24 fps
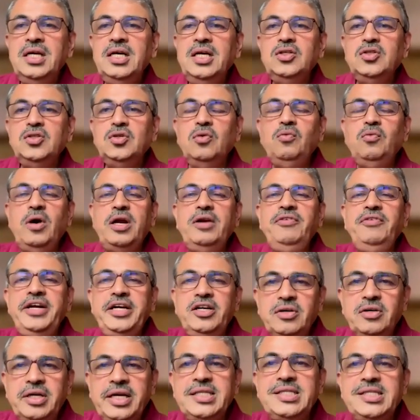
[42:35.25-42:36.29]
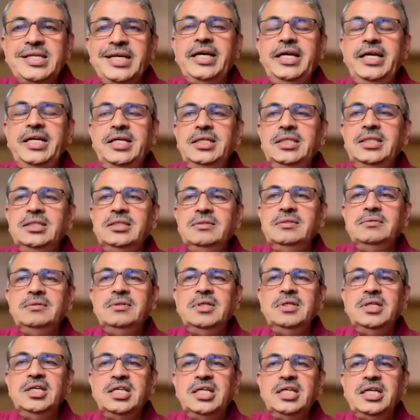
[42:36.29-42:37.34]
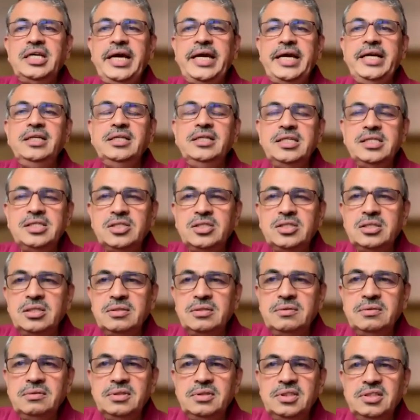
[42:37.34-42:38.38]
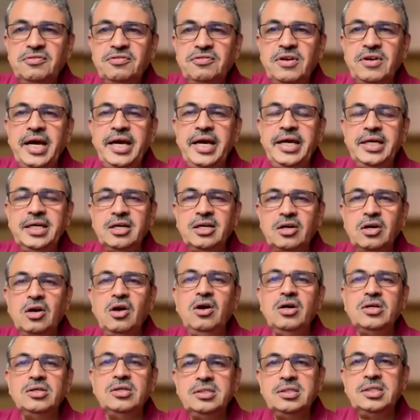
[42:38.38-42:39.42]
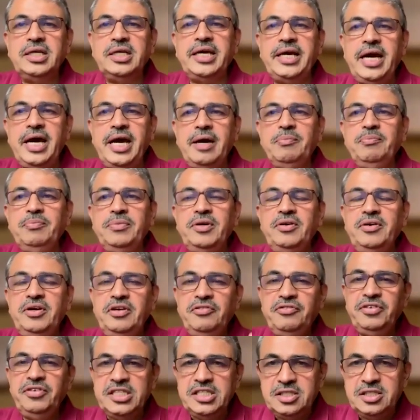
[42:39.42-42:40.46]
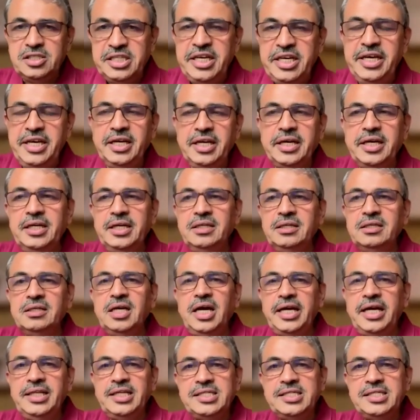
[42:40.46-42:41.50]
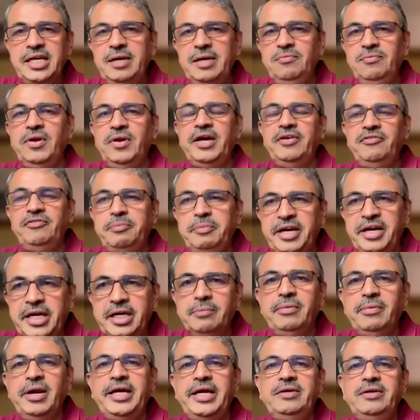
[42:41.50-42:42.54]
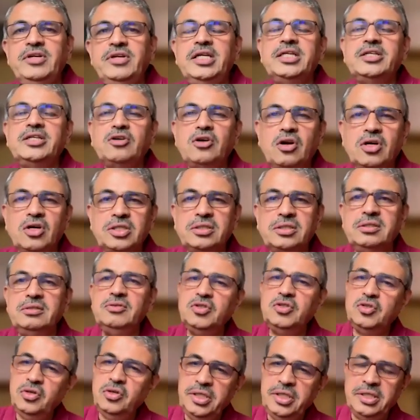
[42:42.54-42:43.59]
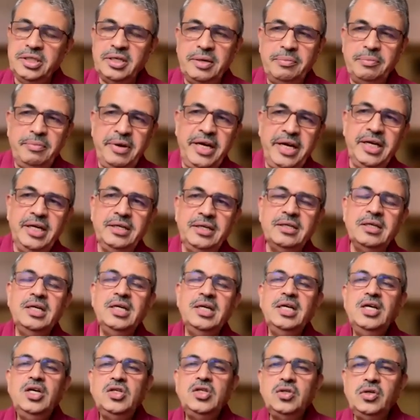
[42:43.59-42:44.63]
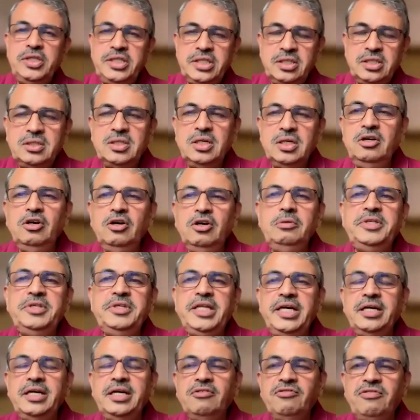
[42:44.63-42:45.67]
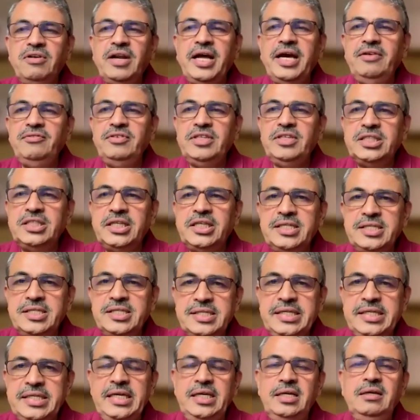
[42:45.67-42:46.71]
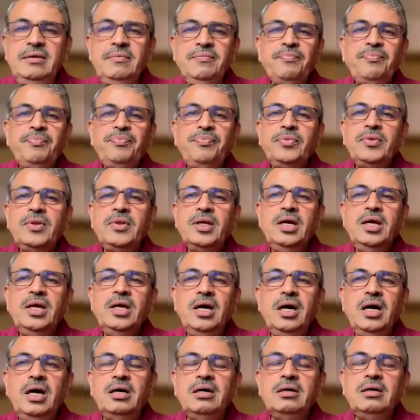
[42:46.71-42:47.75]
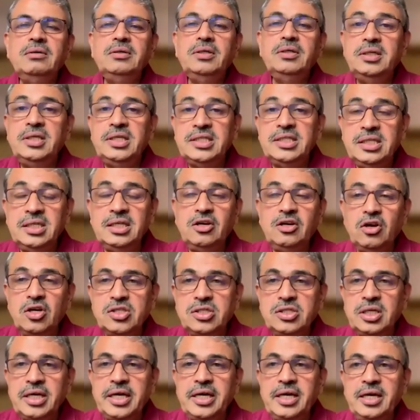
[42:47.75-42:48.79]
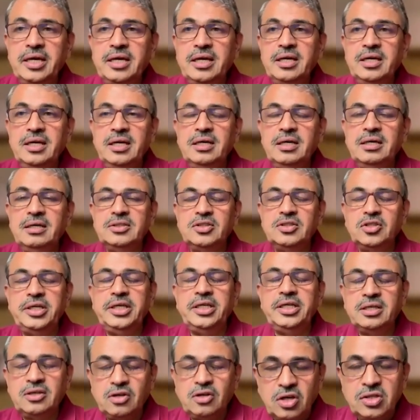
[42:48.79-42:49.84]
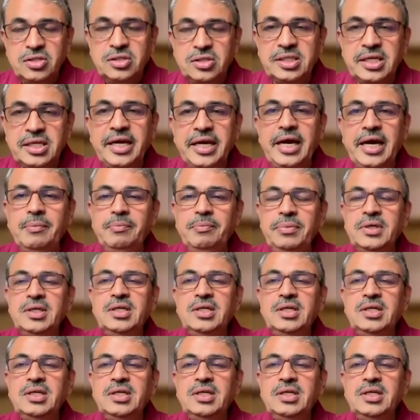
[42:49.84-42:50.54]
So one way to test again is, can this fly cross the gap? If it is seeing it and the same fly make it blind, will it cross? So you can make it. So it turned out to be that a fly which can see doesn't crosses the gap,